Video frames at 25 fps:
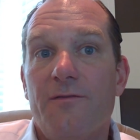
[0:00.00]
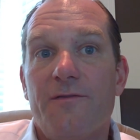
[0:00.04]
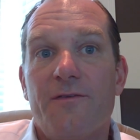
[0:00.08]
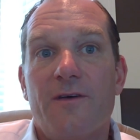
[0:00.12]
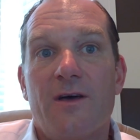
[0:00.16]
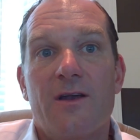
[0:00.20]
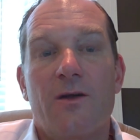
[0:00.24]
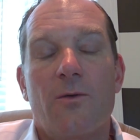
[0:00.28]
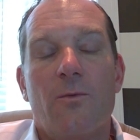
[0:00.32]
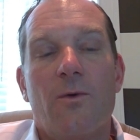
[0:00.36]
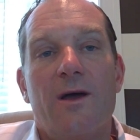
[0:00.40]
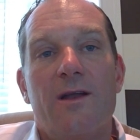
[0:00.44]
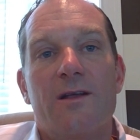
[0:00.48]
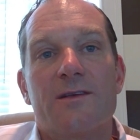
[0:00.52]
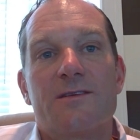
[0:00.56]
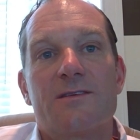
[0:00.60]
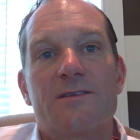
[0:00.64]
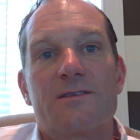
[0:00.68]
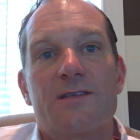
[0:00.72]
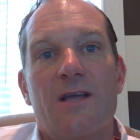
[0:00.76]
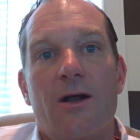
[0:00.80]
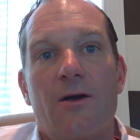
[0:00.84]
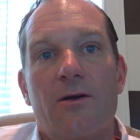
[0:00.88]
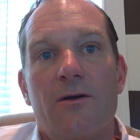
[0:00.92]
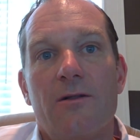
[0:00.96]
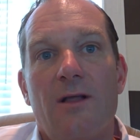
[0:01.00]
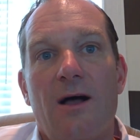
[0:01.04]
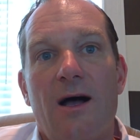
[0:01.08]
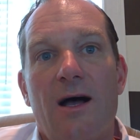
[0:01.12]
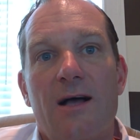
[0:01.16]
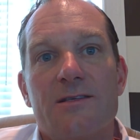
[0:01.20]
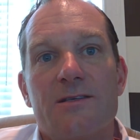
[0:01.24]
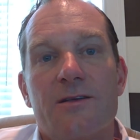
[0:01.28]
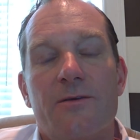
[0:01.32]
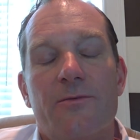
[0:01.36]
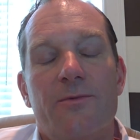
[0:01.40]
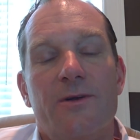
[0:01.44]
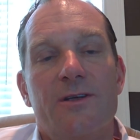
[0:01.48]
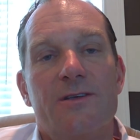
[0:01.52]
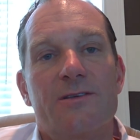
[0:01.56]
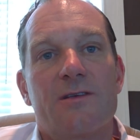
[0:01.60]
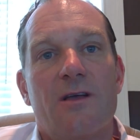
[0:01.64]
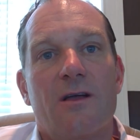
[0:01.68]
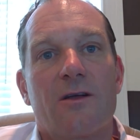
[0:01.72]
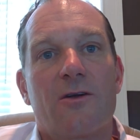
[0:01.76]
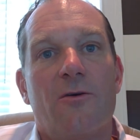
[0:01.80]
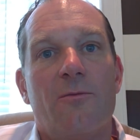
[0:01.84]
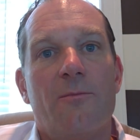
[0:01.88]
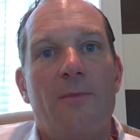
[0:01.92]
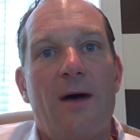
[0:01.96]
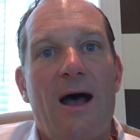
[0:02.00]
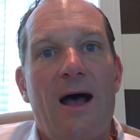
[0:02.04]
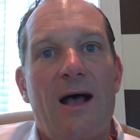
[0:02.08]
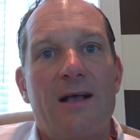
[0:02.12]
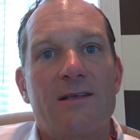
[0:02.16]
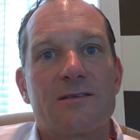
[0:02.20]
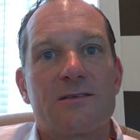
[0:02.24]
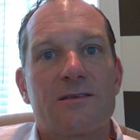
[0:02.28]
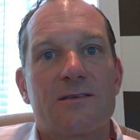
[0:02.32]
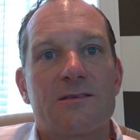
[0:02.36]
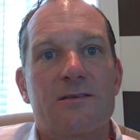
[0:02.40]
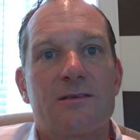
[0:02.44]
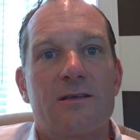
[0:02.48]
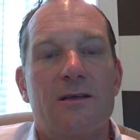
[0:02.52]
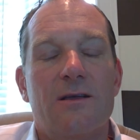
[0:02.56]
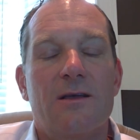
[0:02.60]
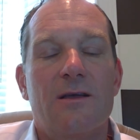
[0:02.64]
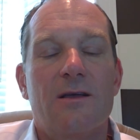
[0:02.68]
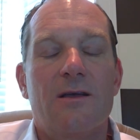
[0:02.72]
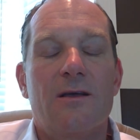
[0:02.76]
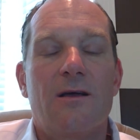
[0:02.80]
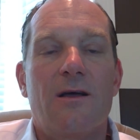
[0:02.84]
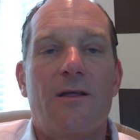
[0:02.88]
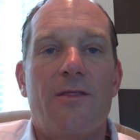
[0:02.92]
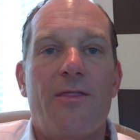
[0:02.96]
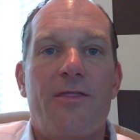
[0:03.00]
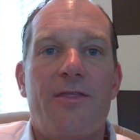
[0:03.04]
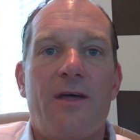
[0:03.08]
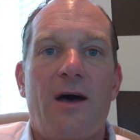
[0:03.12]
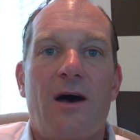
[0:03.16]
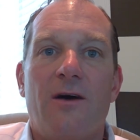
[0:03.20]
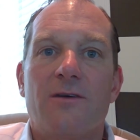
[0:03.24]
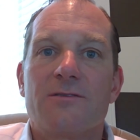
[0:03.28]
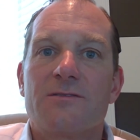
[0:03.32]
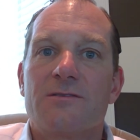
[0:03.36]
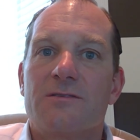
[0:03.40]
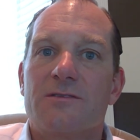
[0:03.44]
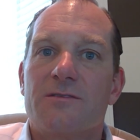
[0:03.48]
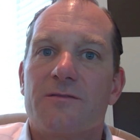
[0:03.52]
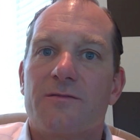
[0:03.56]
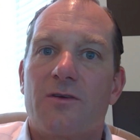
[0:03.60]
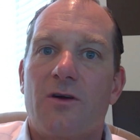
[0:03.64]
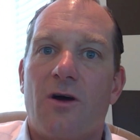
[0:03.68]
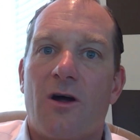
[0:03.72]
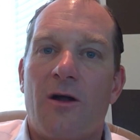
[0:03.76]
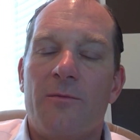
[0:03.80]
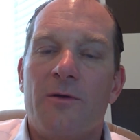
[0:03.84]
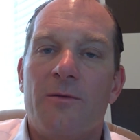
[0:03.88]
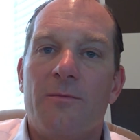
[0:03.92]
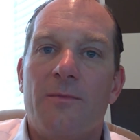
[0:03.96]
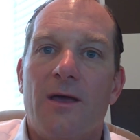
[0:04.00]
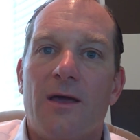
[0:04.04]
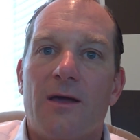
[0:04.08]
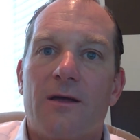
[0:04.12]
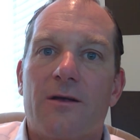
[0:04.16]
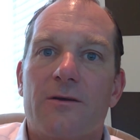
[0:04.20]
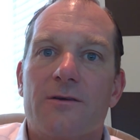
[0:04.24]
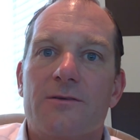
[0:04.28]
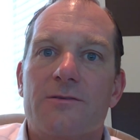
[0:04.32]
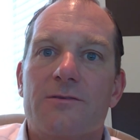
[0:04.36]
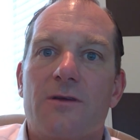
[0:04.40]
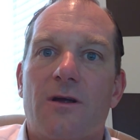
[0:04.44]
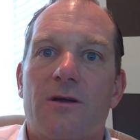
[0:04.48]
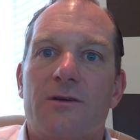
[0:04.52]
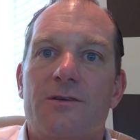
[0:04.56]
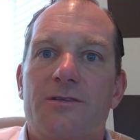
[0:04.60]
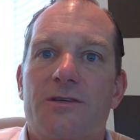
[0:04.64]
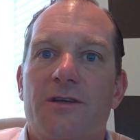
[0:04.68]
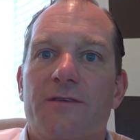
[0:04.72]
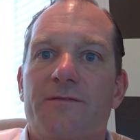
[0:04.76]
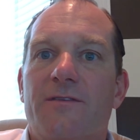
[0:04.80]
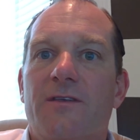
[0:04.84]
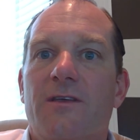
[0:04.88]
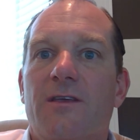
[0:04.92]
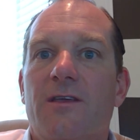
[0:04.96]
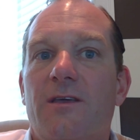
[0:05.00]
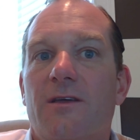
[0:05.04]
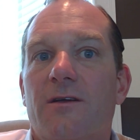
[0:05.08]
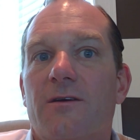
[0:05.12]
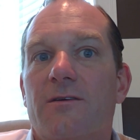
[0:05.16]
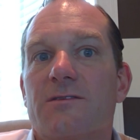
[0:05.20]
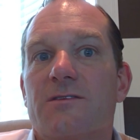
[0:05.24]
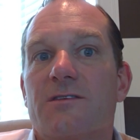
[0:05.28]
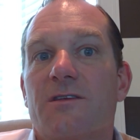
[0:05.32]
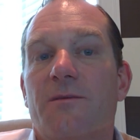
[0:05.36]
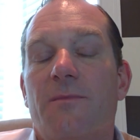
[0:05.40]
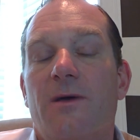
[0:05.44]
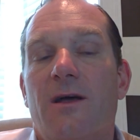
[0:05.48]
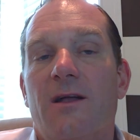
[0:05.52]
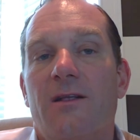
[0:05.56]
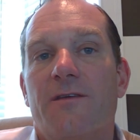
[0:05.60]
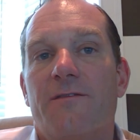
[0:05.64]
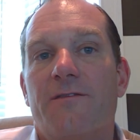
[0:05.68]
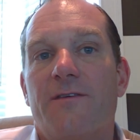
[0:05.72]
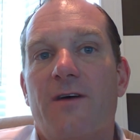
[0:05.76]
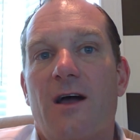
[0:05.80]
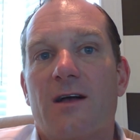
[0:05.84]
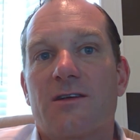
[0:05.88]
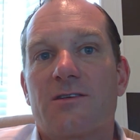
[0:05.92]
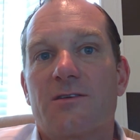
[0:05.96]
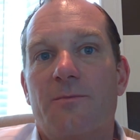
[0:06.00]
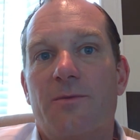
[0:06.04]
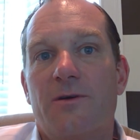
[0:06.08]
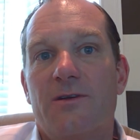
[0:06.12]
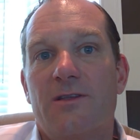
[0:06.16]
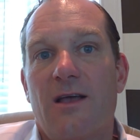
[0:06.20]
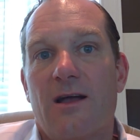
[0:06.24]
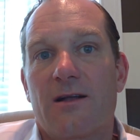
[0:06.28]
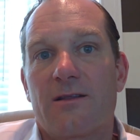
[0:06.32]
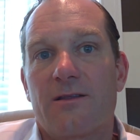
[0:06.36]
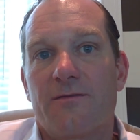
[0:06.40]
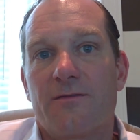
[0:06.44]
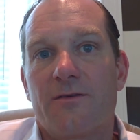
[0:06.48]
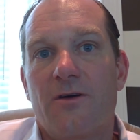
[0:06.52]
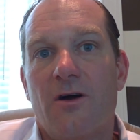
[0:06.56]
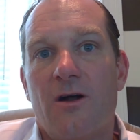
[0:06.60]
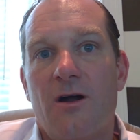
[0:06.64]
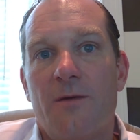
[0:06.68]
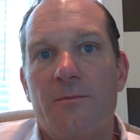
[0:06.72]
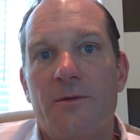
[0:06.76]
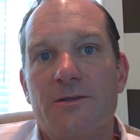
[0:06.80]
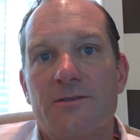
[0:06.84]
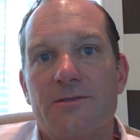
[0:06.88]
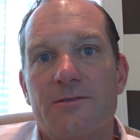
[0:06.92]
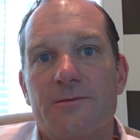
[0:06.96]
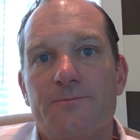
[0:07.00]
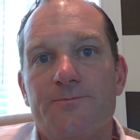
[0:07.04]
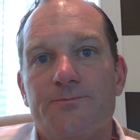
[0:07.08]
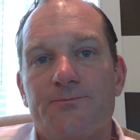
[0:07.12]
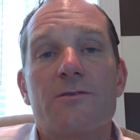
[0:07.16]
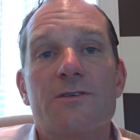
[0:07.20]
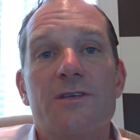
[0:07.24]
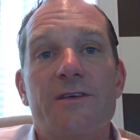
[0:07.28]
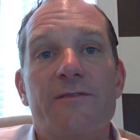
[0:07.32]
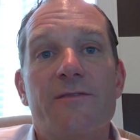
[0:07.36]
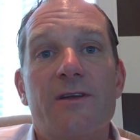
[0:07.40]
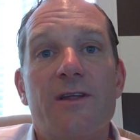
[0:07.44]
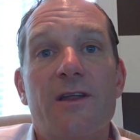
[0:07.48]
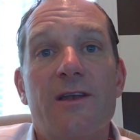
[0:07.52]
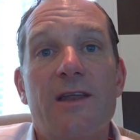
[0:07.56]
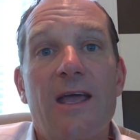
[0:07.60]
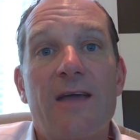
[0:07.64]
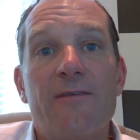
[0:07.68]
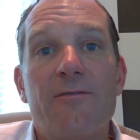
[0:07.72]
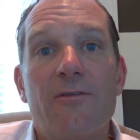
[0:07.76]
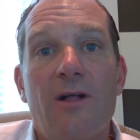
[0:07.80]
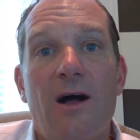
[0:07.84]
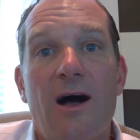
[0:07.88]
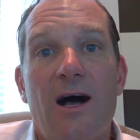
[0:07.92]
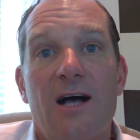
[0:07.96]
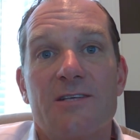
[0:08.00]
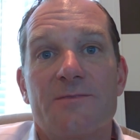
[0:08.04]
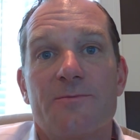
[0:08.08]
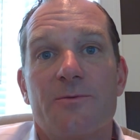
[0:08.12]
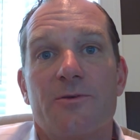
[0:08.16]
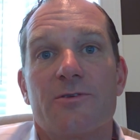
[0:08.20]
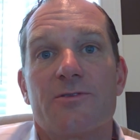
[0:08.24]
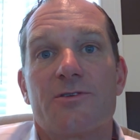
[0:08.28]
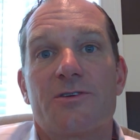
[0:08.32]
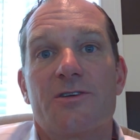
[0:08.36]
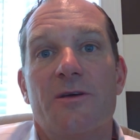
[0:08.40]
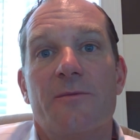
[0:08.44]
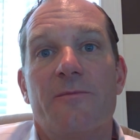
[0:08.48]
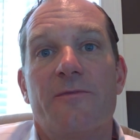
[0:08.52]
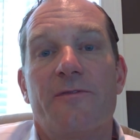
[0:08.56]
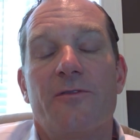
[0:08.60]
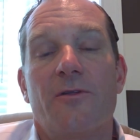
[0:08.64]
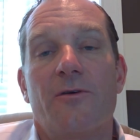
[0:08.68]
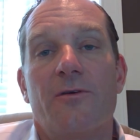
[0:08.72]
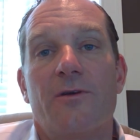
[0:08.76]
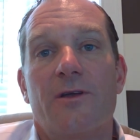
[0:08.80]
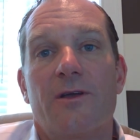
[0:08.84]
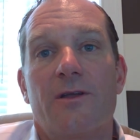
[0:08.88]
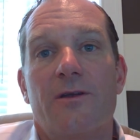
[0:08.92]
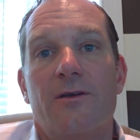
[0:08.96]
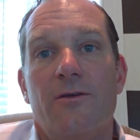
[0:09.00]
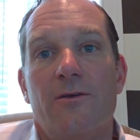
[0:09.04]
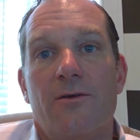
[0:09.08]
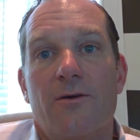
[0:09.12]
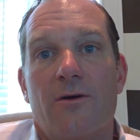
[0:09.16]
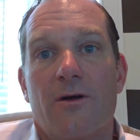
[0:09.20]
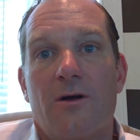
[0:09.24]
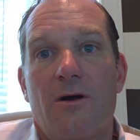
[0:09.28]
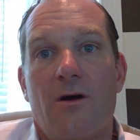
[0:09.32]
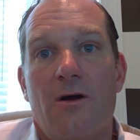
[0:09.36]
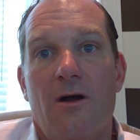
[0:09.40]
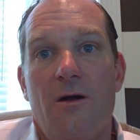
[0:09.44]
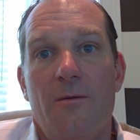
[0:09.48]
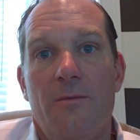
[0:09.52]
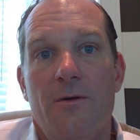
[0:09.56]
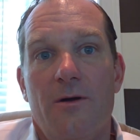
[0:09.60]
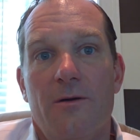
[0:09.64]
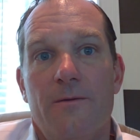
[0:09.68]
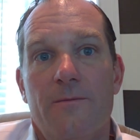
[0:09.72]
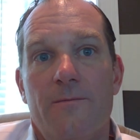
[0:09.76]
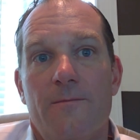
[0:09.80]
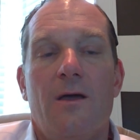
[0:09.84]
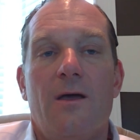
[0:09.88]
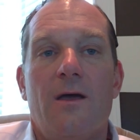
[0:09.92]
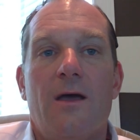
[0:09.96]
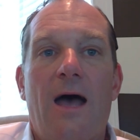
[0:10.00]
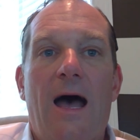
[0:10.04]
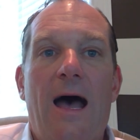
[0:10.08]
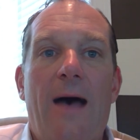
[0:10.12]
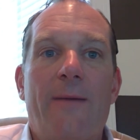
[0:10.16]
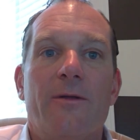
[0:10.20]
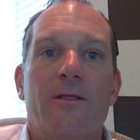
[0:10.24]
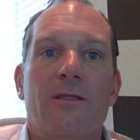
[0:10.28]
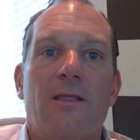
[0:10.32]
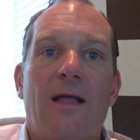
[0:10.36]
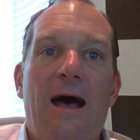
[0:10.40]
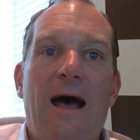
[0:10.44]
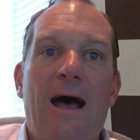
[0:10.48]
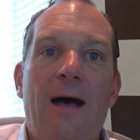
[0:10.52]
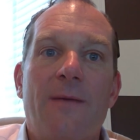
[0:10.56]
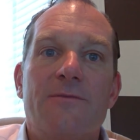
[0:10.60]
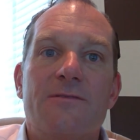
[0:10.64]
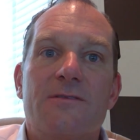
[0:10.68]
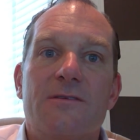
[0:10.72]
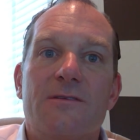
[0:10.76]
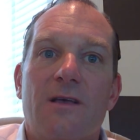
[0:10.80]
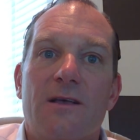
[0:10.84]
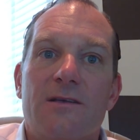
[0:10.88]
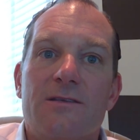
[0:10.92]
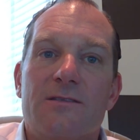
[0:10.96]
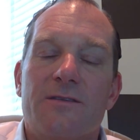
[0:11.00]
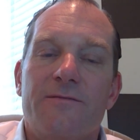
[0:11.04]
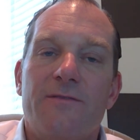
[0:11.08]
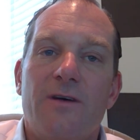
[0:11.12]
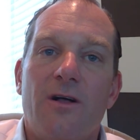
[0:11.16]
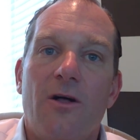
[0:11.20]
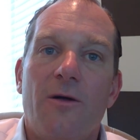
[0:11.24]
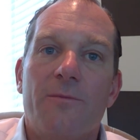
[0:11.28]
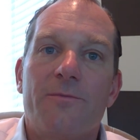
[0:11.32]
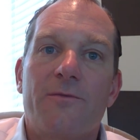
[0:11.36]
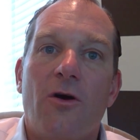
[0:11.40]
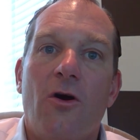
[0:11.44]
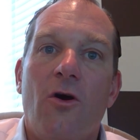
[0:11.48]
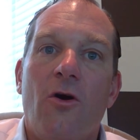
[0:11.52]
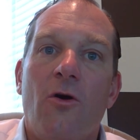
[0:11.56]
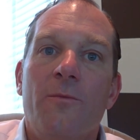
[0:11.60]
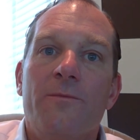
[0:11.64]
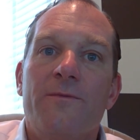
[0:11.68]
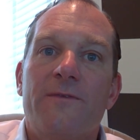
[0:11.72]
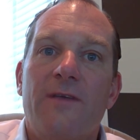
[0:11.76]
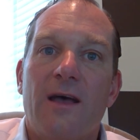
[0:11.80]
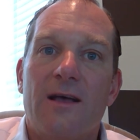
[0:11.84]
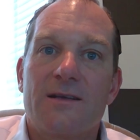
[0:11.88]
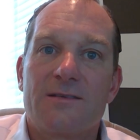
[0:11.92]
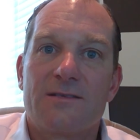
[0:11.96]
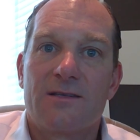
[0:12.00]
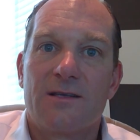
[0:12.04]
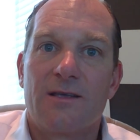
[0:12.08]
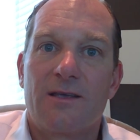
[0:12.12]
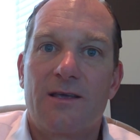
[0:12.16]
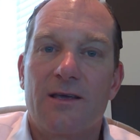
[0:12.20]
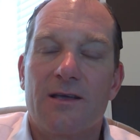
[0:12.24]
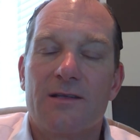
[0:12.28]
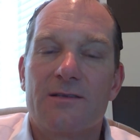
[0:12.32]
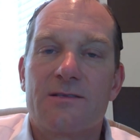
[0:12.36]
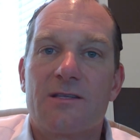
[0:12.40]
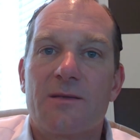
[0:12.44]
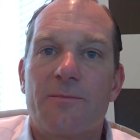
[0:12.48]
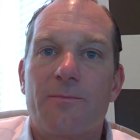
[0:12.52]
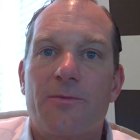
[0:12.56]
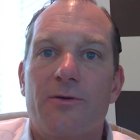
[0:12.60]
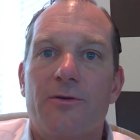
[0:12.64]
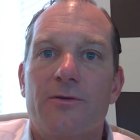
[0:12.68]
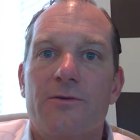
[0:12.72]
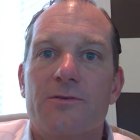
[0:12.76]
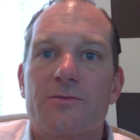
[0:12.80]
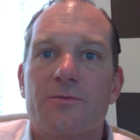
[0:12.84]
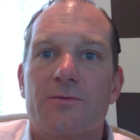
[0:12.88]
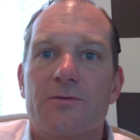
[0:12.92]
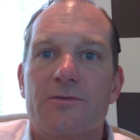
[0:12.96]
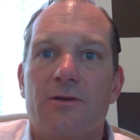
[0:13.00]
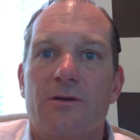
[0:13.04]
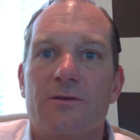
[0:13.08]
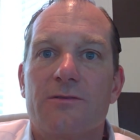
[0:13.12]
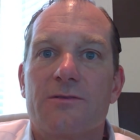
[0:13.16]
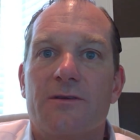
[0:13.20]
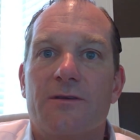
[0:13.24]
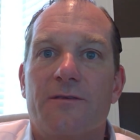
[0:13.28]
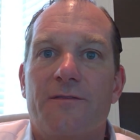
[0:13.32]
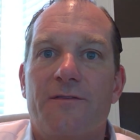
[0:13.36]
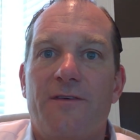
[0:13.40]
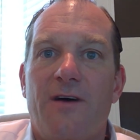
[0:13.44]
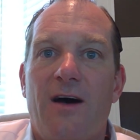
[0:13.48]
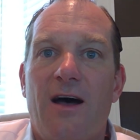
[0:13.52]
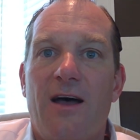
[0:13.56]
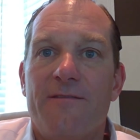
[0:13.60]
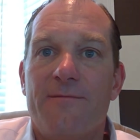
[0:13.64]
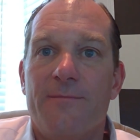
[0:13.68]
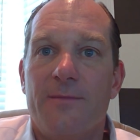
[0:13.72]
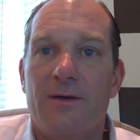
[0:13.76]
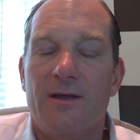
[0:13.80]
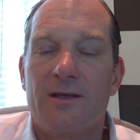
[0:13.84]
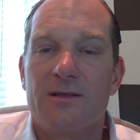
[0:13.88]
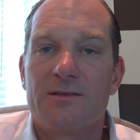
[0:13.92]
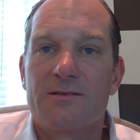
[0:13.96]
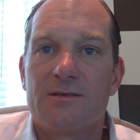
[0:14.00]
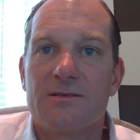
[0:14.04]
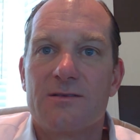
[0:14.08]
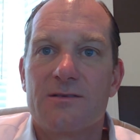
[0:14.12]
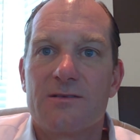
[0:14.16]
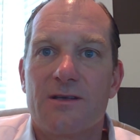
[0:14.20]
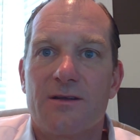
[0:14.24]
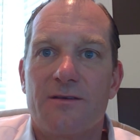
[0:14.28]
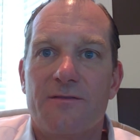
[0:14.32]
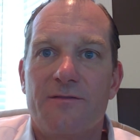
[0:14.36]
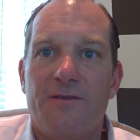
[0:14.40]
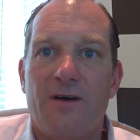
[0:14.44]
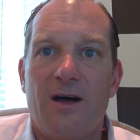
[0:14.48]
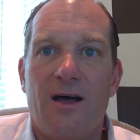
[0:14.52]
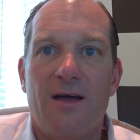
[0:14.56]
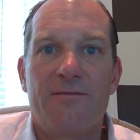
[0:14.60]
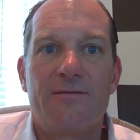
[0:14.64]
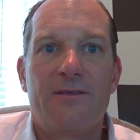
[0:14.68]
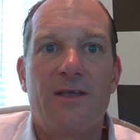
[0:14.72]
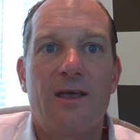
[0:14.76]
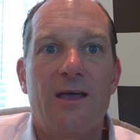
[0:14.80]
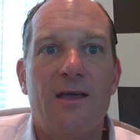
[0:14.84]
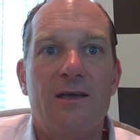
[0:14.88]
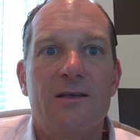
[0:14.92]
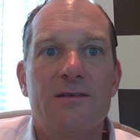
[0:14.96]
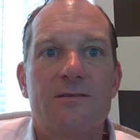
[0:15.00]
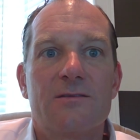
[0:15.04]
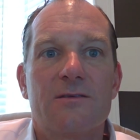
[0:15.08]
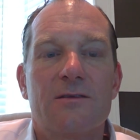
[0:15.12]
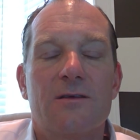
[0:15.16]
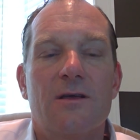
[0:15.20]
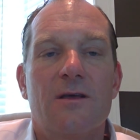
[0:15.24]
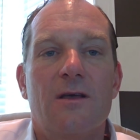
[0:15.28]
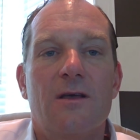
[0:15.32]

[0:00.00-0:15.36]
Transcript: found a way to sterilize and recycle masks, and thousands of garment makers are shifting gears to manufacture protective garments. There's even a naval hospital ship floating in New York Harbor. Abbott Labs has developed home testing kits that produce results in 5 minutes instead of 5 days,